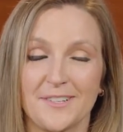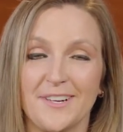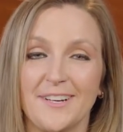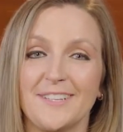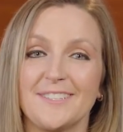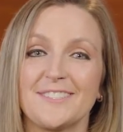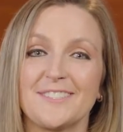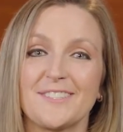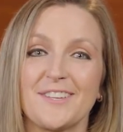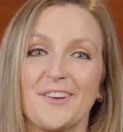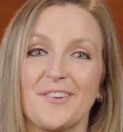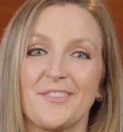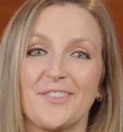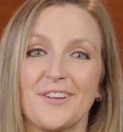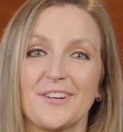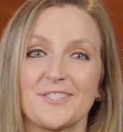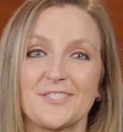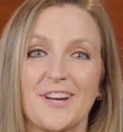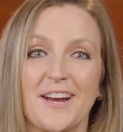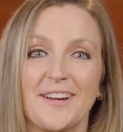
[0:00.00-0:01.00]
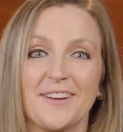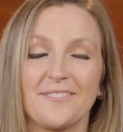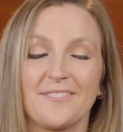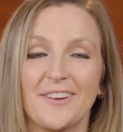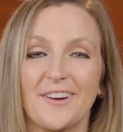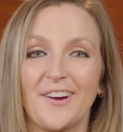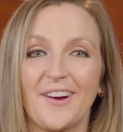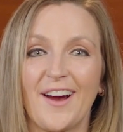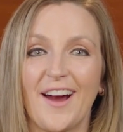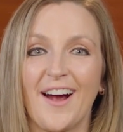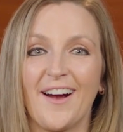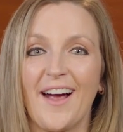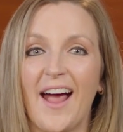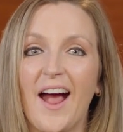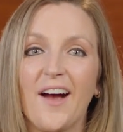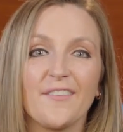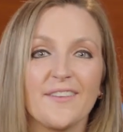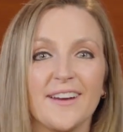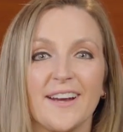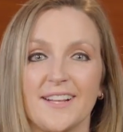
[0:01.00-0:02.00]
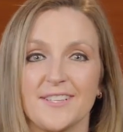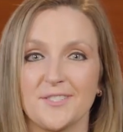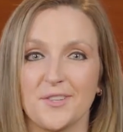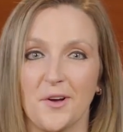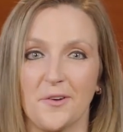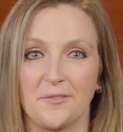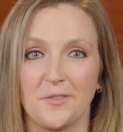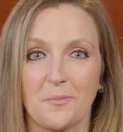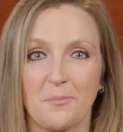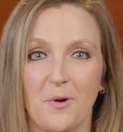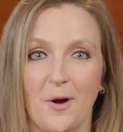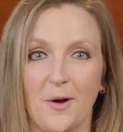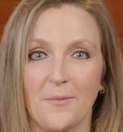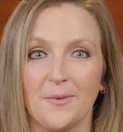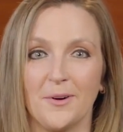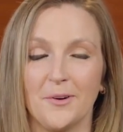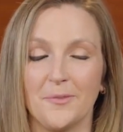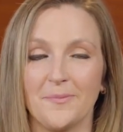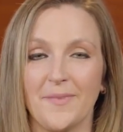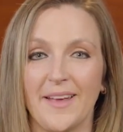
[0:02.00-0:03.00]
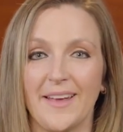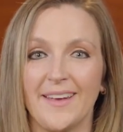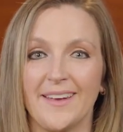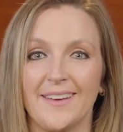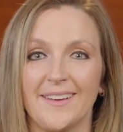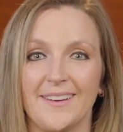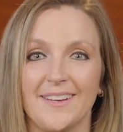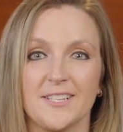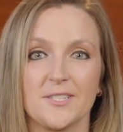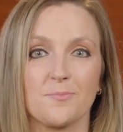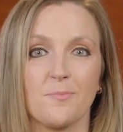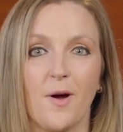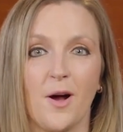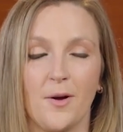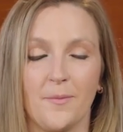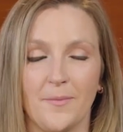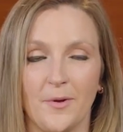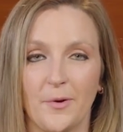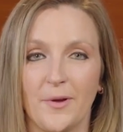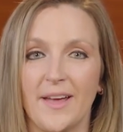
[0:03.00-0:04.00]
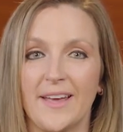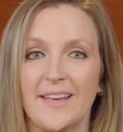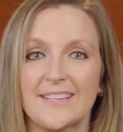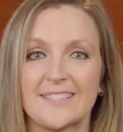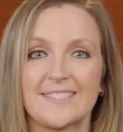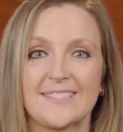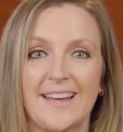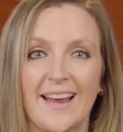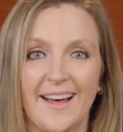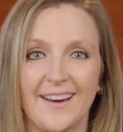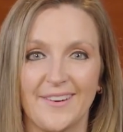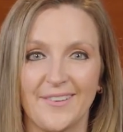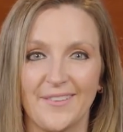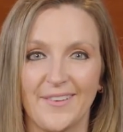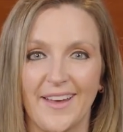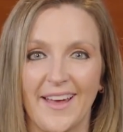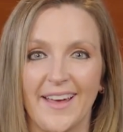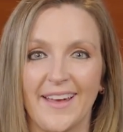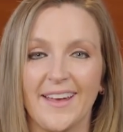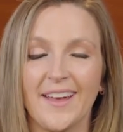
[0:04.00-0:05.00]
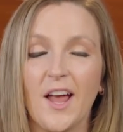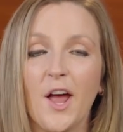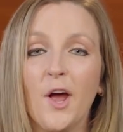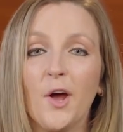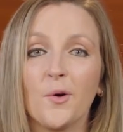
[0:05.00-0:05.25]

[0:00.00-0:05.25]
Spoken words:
And so they're trying to figure out, how can I solve the problem? And is mom okay? Is dad okay?